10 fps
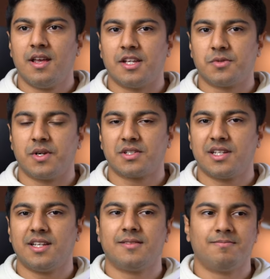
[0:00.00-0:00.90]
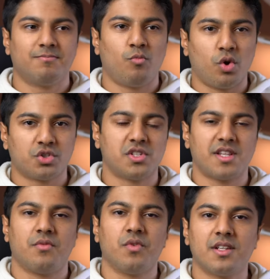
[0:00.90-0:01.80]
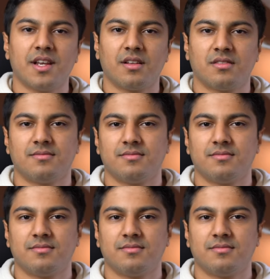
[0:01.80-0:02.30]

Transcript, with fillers: especially watches that retail